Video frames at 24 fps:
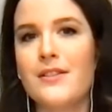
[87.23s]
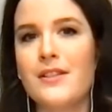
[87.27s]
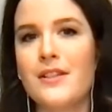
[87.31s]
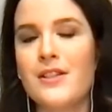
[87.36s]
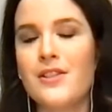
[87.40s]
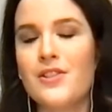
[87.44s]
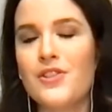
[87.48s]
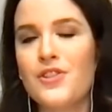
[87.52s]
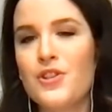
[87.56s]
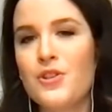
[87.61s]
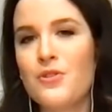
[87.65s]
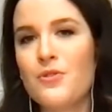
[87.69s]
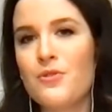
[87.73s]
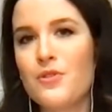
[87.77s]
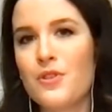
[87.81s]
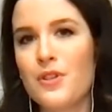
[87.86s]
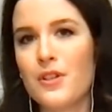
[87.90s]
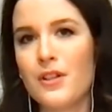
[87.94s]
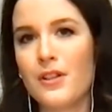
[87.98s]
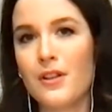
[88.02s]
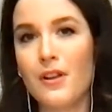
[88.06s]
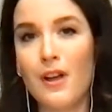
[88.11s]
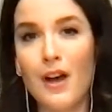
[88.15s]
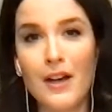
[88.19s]
These
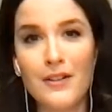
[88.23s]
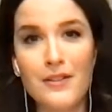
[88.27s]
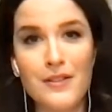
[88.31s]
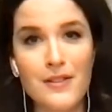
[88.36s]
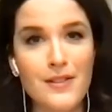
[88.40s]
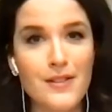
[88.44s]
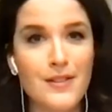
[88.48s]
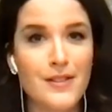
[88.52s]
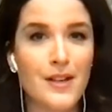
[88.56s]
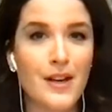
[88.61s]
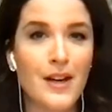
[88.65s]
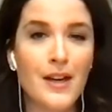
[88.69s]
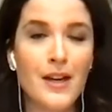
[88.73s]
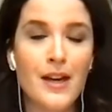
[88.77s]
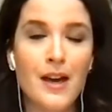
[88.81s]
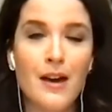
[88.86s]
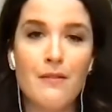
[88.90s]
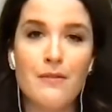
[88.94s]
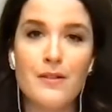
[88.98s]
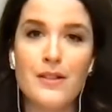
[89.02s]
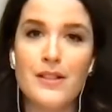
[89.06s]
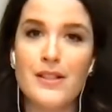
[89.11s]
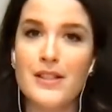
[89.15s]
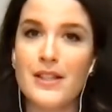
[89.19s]
children, like you say,
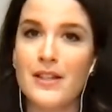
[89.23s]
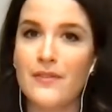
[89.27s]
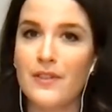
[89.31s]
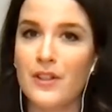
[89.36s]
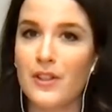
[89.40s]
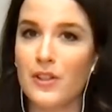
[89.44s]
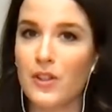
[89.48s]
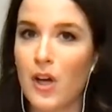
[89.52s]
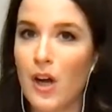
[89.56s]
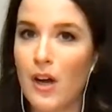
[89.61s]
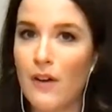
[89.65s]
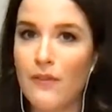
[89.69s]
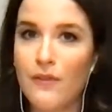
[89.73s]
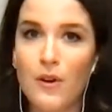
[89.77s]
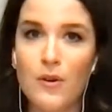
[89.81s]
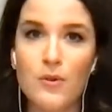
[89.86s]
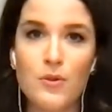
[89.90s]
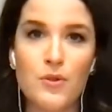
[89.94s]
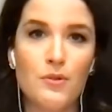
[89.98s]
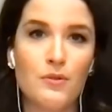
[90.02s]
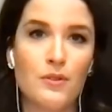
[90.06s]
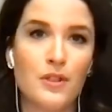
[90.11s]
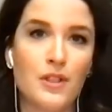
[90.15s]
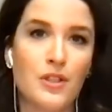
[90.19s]
are receiving
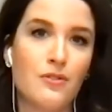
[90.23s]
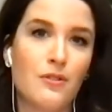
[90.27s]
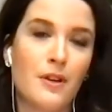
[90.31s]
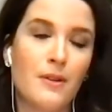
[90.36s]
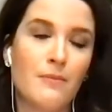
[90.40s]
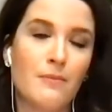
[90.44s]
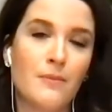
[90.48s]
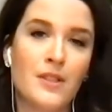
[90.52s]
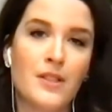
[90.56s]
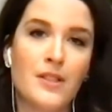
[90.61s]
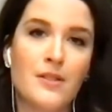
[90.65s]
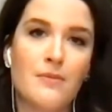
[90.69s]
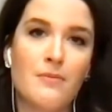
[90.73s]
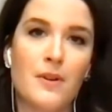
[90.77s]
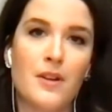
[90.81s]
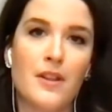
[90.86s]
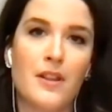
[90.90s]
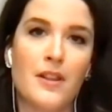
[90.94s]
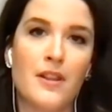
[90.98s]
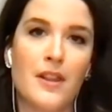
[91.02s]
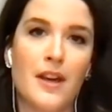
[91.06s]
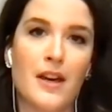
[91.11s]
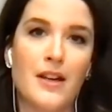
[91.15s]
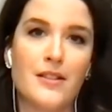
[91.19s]
life-altering treatments,
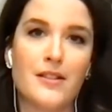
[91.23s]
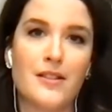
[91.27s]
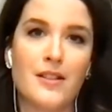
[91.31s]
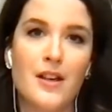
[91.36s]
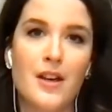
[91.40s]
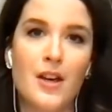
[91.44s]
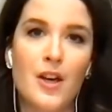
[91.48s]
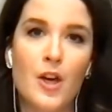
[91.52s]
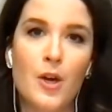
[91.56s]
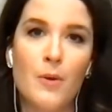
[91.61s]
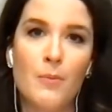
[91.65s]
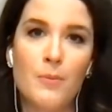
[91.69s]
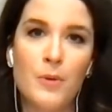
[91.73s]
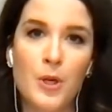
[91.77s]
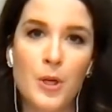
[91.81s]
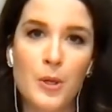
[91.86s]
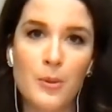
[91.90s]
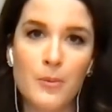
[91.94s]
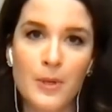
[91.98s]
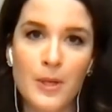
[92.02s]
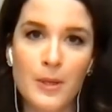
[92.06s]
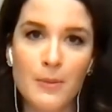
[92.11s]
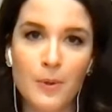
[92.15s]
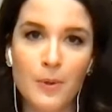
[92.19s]
whether that's
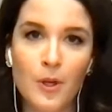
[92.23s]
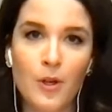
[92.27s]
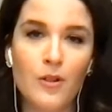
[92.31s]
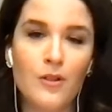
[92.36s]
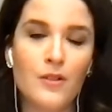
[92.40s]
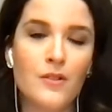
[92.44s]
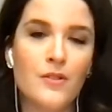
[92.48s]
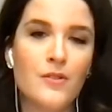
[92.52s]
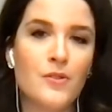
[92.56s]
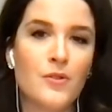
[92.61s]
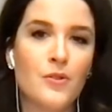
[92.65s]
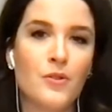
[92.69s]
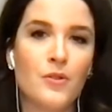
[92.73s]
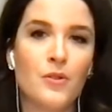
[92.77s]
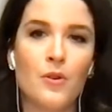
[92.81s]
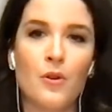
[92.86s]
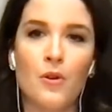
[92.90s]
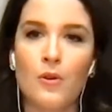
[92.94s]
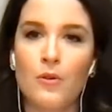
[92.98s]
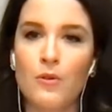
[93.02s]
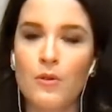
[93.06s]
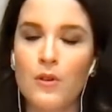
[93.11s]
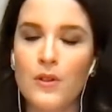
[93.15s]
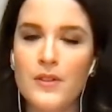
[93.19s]
puberty blockers
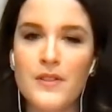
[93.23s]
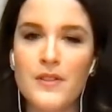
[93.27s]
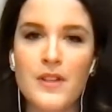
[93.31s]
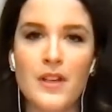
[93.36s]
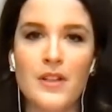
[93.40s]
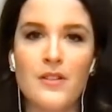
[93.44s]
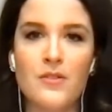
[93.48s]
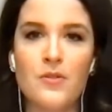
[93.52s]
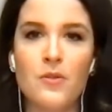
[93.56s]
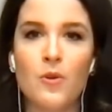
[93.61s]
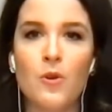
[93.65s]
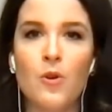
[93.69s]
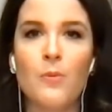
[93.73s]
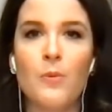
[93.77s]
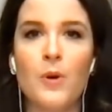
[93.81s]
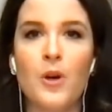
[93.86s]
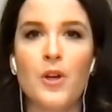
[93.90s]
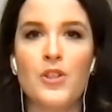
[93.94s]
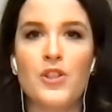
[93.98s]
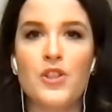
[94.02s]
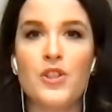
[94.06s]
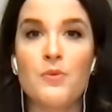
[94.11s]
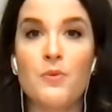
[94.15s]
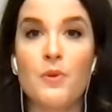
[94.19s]
or cross-sex
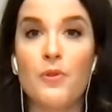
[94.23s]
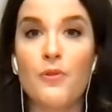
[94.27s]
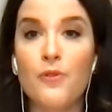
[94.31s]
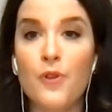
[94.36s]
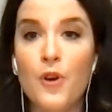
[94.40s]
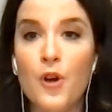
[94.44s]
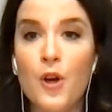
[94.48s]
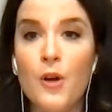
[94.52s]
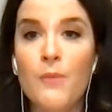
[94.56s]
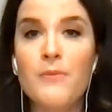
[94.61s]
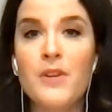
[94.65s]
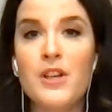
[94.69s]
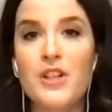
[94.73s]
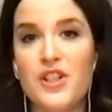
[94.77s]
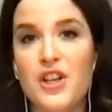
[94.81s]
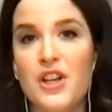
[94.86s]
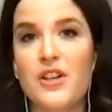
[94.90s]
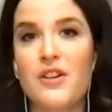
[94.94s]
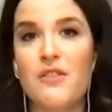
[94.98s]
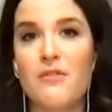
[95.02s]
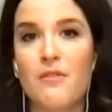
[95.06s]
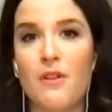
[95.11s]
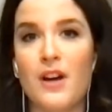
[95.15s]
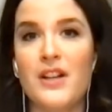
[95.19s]
hormones to affirm their
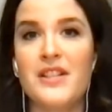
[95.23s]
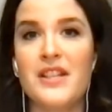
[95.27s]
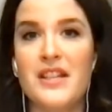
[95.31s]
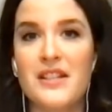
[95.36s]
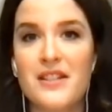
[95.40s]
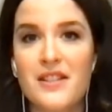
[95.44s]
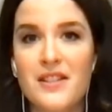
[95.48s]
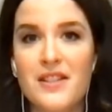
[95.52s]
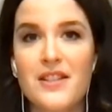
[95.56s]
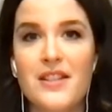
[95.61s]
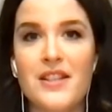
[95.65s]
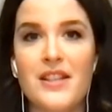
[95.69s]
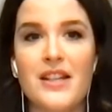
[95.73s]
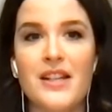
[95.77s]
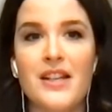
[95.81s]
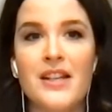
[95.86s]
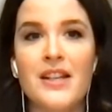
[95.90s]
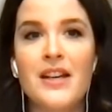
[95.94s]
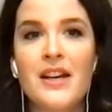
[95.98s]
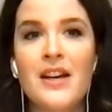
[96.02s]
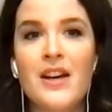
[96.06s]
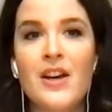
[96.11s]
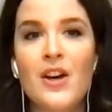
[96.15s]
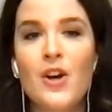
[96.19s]
gender
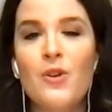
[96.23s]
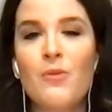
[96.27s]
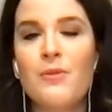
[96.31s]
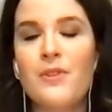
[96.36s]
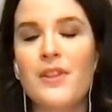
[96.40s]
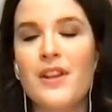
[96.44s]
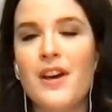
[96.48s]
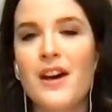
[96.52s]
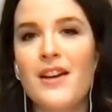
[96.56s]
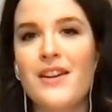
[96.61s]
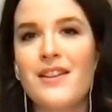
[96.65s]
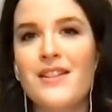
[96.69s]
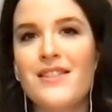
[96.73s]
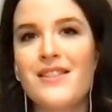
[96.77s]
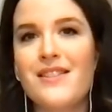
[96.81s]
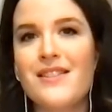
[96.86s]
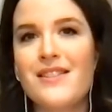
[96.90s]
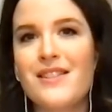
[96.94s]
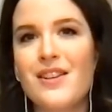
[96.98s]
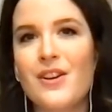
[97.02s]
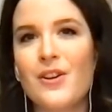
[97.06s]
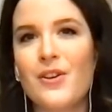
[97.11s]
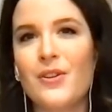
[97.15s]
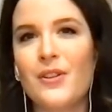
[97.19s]
identity, without
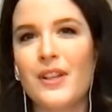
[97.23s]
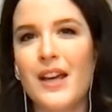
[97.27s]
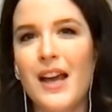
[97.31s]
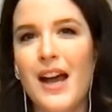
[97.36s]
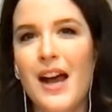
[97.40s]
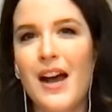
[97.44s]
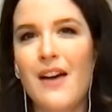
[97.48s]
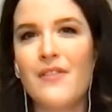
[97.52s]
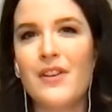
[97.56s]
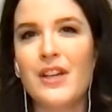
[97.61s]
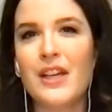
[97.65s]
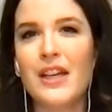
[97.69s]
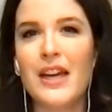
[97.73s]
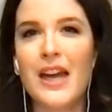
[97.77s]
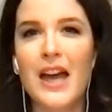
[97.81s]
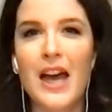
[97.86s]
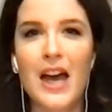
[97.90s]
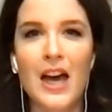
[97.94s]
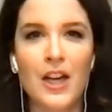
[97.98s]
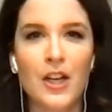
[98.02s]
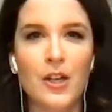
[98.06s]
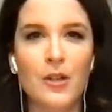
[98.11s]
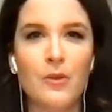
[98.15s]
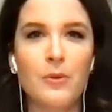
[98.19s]
necessarily having an
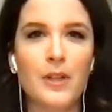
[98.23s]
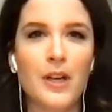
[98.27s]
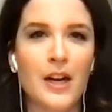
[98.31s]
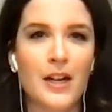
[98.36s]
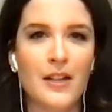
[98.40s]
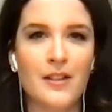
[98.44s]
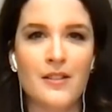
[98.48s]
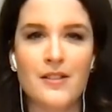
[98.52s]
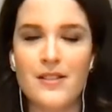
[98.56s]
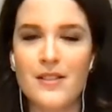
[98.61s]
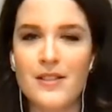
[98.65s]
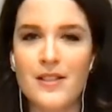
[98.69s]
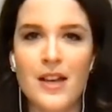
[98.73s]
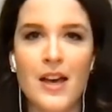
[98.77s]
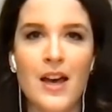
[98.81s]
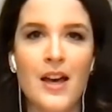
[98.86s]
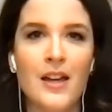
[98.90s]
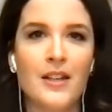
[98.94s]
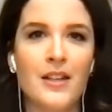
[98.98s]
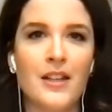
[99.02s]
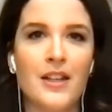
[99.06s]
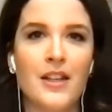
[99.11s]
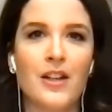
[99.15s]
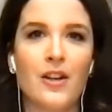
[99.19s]
adequate
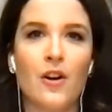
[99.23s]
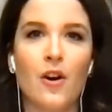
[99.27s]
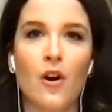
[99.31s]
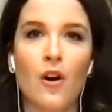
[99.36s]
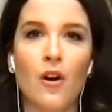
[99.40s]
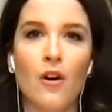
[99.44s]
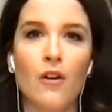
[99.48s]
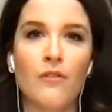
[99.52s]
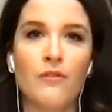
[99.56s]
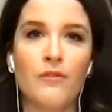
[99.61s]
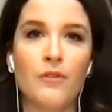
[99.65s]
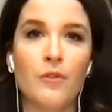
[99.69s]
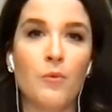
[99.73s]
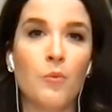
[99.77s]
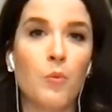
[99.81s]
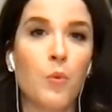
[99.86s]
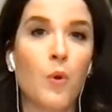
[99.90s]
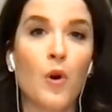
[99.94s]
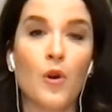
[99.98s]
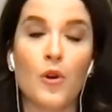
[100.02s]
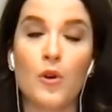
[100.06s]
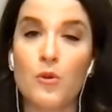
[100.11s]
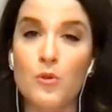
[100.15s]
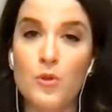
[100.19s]
understanding of
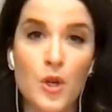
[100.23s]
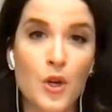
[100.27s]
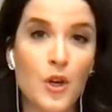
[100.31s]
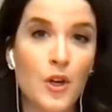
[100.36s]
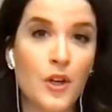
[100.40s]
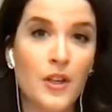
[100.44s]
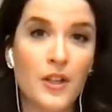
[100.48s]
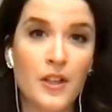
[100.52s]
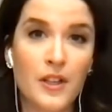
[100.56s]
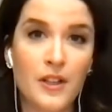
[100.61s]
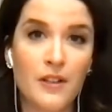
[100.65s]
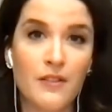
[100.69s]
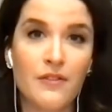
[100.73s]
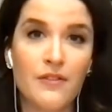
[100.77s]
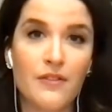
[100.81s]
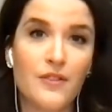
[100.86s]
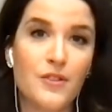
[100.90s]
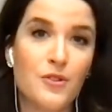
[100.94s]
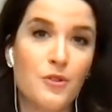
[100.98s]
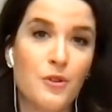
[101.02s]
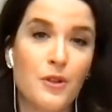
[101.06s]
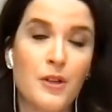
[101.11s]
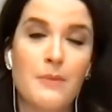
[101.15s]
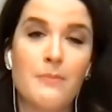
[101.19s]
what alternative
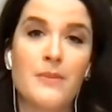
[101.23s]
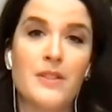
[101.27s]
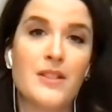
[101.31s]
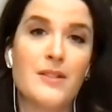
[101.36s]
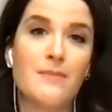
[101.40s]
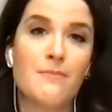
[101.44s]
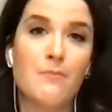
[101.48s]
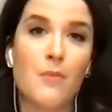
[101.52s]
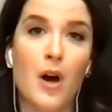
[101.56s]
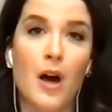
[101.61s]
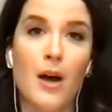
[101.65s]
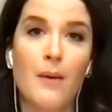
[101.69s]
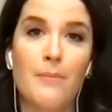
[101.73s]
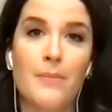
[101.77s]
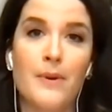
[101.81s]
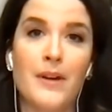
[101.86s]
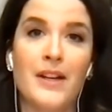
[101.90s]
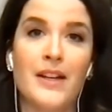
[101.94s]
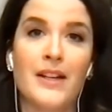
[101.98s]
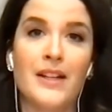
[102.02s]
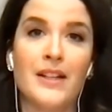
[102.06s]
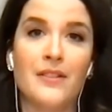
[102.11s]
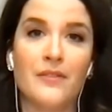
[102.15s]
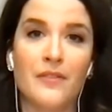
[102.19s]
treatments might
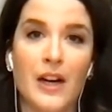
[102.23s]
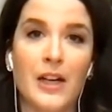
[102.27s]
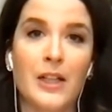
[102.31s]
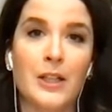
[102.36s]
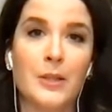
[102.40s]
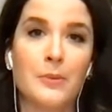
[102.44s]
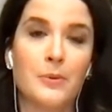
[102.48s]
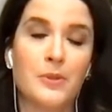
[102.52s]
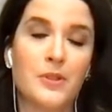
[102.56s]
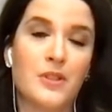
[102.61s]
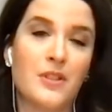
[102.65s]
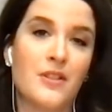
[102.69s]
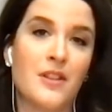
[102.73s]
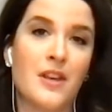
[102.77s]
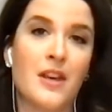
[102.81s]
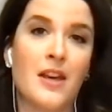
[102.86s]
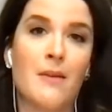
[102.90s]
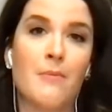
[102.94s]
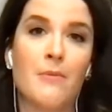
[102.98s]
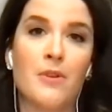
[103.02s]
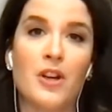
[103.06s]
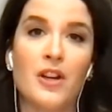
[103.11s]
be available to them.